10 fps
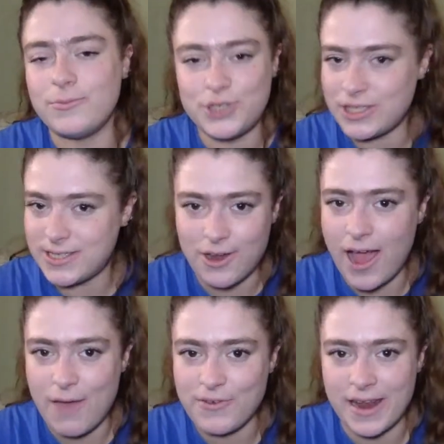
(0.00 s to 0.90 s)
she's
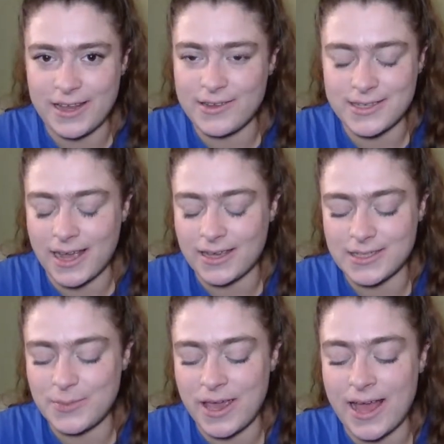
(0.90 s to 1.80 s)
not having any of
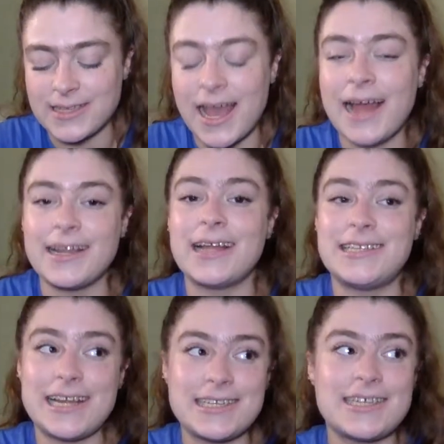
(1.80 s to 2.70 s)
Tanya's BS. And I
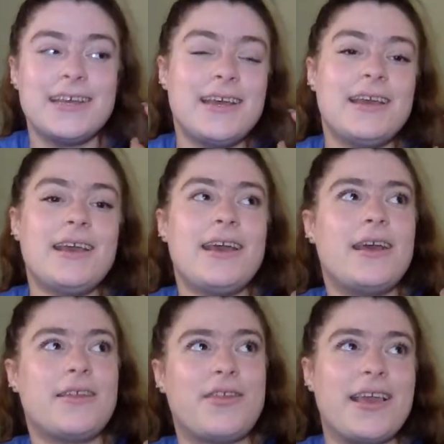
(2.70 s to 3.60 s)
did
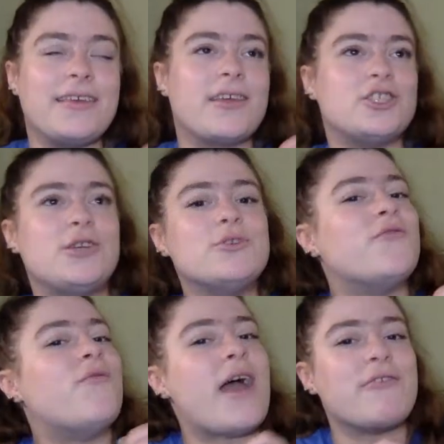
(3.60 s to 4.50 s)
think that she was
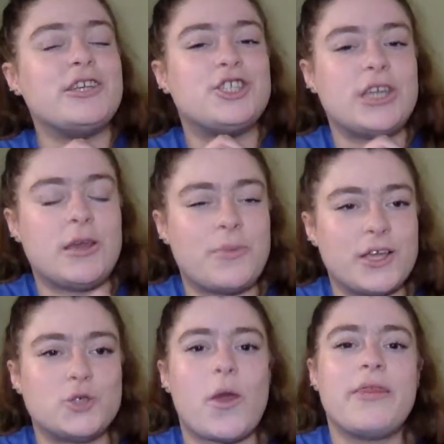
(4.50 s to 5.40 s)
very
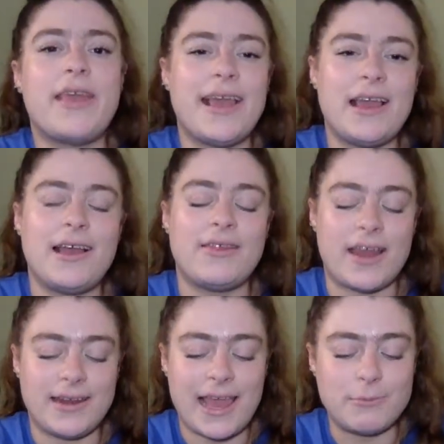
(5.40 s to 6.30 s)
sheepish. When they
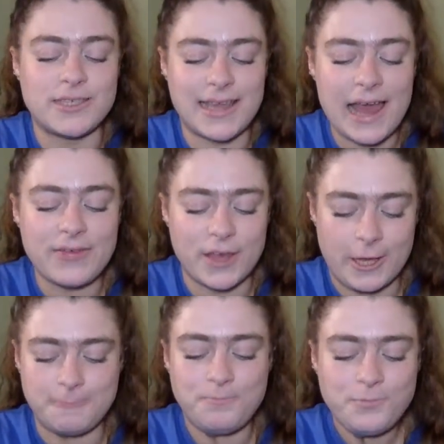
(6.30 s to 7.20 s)
then came
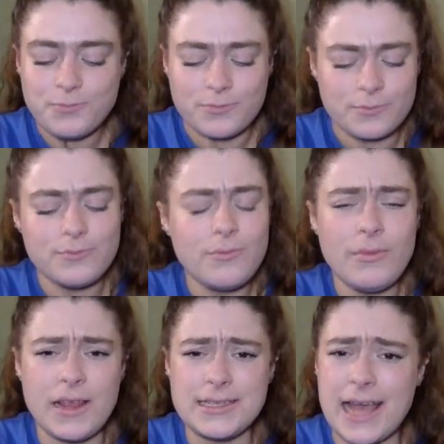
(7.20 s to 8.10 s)
together,
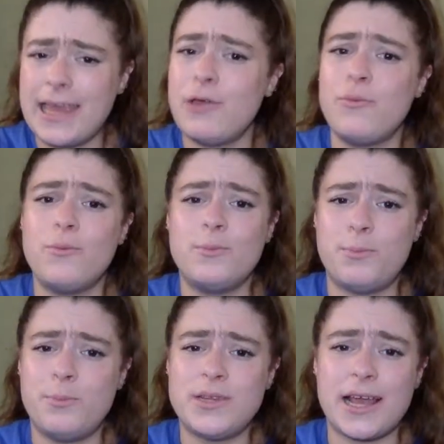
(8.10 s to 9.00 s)

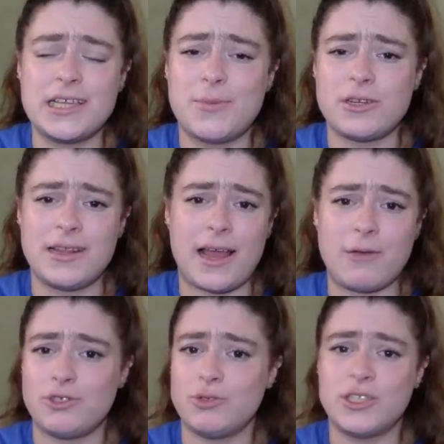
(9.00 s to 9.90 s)
Tanya's body
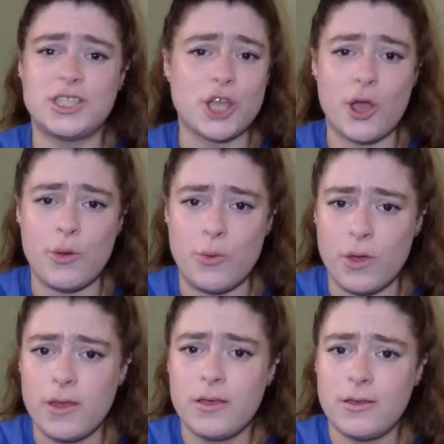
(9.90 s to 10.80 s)
language was so,
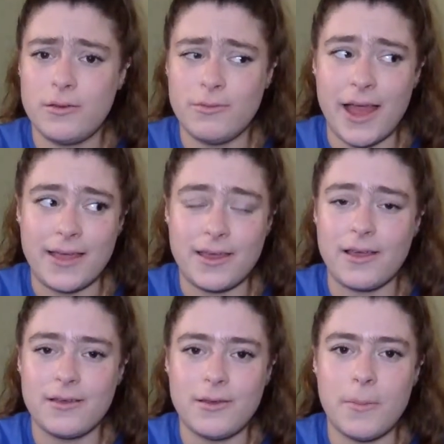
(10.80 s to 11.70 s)
like,
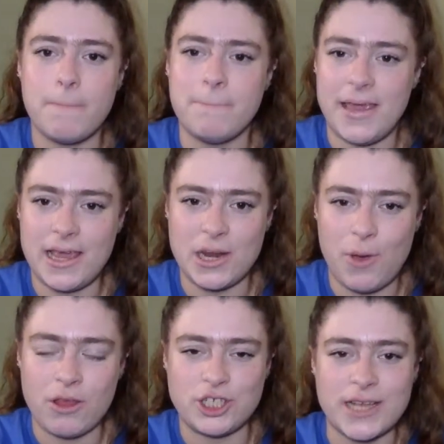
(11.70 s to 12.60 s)
meek and
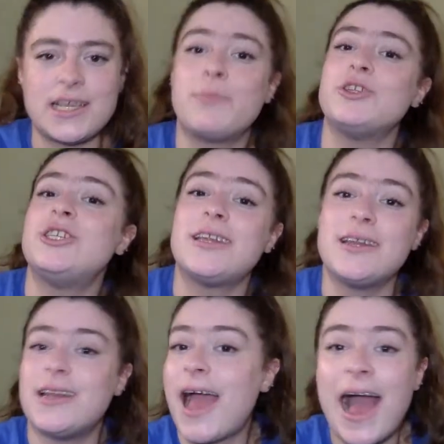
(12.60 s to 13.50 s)
apologetic, but she
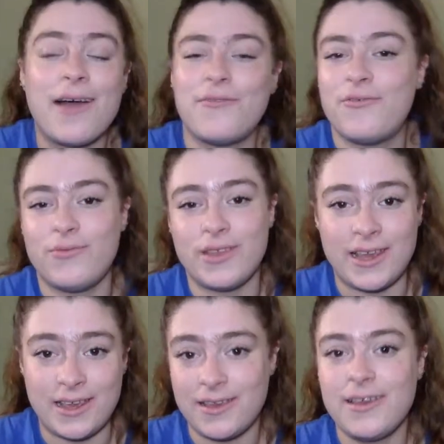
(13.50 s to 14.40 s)
didn't have
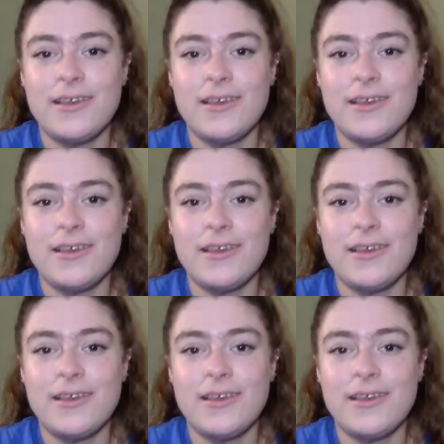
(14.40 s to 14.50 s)
the